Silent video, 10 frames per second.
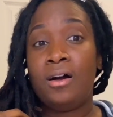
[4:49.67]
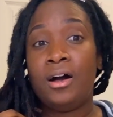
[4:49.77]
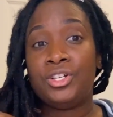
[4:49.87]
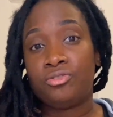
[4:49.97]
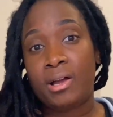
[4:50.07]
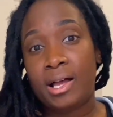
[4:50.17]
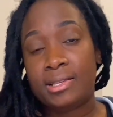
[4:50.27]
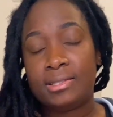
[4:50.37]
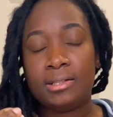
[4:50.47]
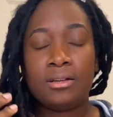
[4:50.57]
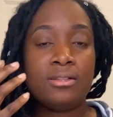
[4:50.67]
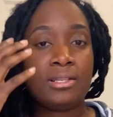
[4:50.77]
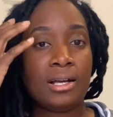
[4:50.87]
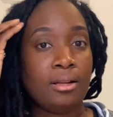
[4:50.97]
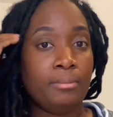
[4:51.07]
address and
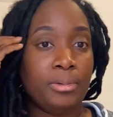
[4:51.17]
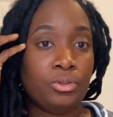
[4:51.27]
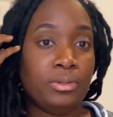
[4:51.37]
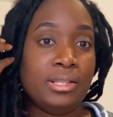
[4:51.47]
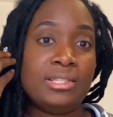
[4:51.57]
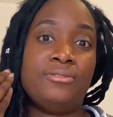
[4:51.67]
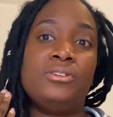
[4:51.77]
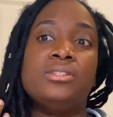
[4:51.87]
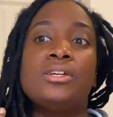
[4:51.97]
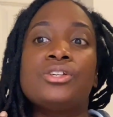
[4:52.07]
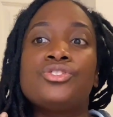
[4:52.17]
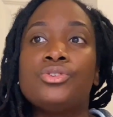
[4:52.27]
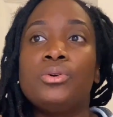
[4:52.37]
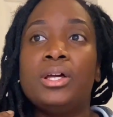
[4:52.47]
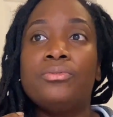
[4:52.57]
contact number and all these different things.
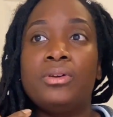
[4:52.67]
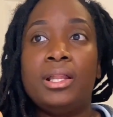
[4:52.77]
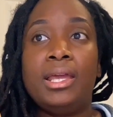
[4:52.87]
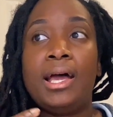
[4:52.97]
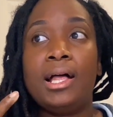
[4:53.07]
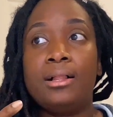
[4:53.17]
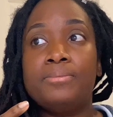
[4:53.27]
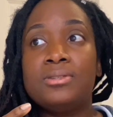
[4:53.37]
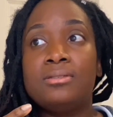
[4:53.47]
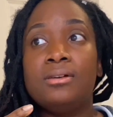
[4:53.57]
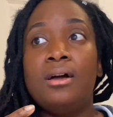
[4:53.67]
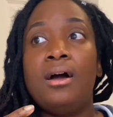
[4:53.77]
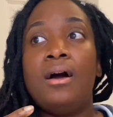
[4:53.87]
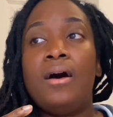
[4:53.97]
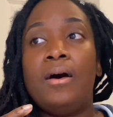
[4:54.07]
So it really helps.
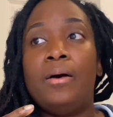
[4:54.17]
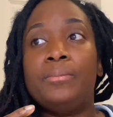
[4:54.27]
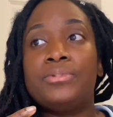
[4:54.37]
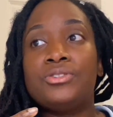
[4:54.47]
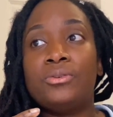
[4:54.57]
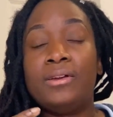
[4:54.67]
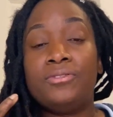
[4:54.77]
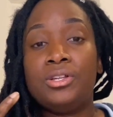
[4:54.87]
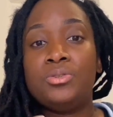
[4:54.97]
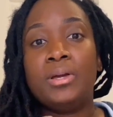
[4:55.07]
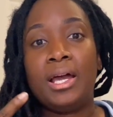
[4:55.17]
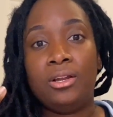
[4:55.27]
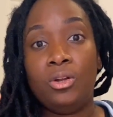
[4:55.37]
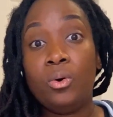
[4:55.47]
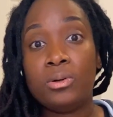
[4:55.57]
So if they do get
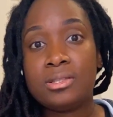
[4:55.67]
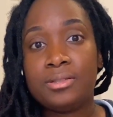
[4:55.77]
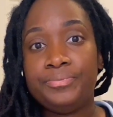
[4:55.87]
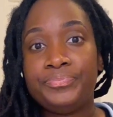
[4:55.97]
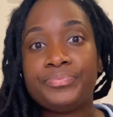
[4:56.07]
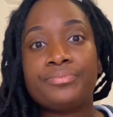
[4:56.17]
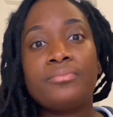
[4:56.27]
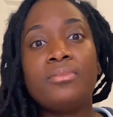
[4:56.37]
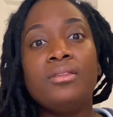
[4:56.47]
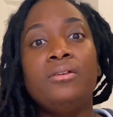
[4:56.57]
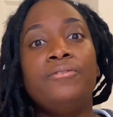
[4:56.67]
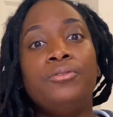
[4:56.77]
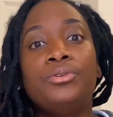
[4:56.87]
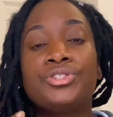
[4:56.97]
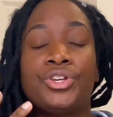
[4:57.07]
lost,
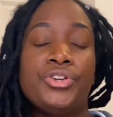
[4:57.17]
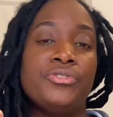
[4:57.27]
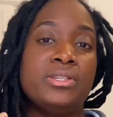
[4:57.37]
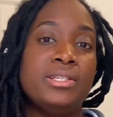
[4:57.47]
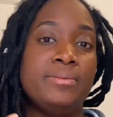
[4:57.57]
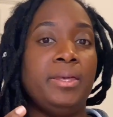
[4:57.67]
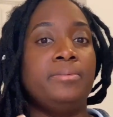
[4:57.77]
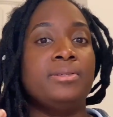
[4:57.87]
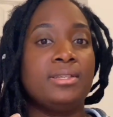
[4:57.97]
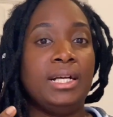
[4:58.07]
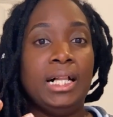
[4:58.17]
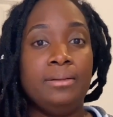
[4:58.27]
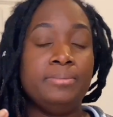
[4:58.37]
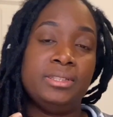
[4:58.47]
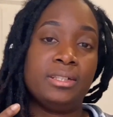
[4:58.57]
for security to be able to
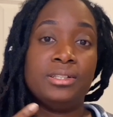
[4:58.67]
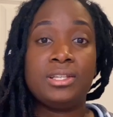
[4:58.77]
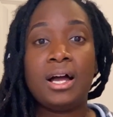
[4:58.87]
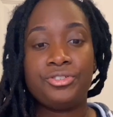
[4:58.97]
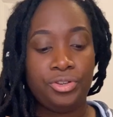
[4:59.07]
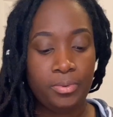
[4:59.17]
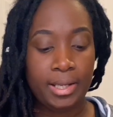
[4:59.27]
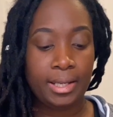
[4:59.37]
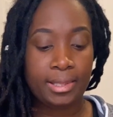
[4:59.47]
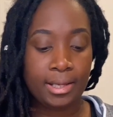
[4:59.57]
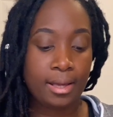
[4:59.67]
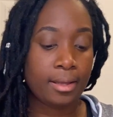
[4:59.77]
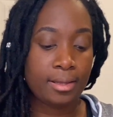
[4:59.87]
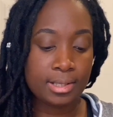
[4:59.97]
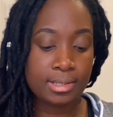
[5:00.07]
help to contact you or anything like
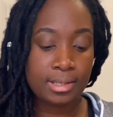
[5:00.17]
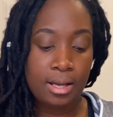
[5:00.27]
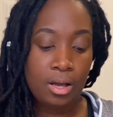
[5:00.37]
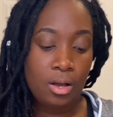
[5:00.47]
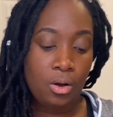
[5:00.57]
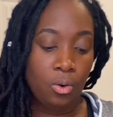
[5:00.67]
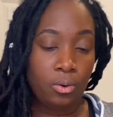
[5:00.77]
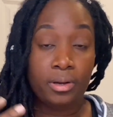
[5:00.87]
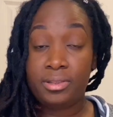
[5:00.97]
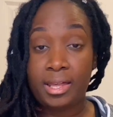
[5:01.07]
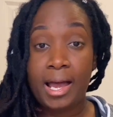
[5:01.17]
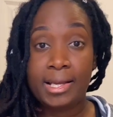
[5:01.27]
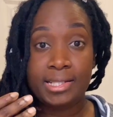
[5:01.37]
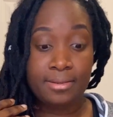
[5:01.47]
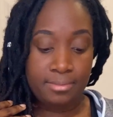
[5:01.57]
that, or their
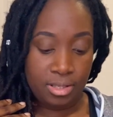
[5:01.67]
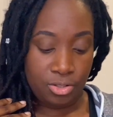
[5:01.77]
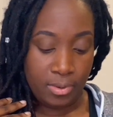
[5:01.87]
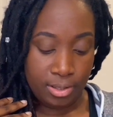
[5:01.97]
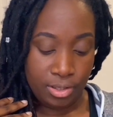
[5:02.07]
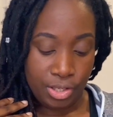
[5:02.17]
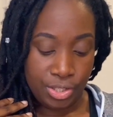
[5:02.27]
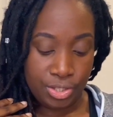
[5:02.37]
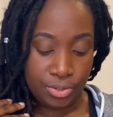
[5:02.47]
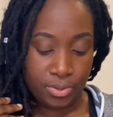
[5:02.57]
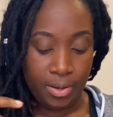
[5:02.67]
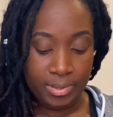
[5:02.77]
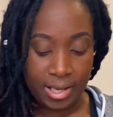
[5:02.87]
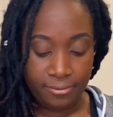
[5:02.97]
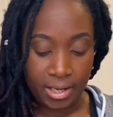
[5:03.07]
items as well. So I would
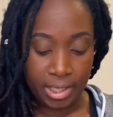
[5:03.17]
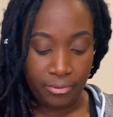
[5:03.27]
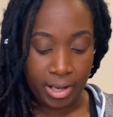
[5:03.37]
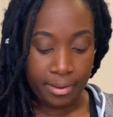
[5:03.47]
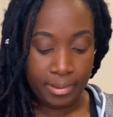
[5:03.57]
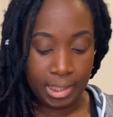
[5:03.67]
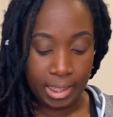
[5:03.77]
definitely recommend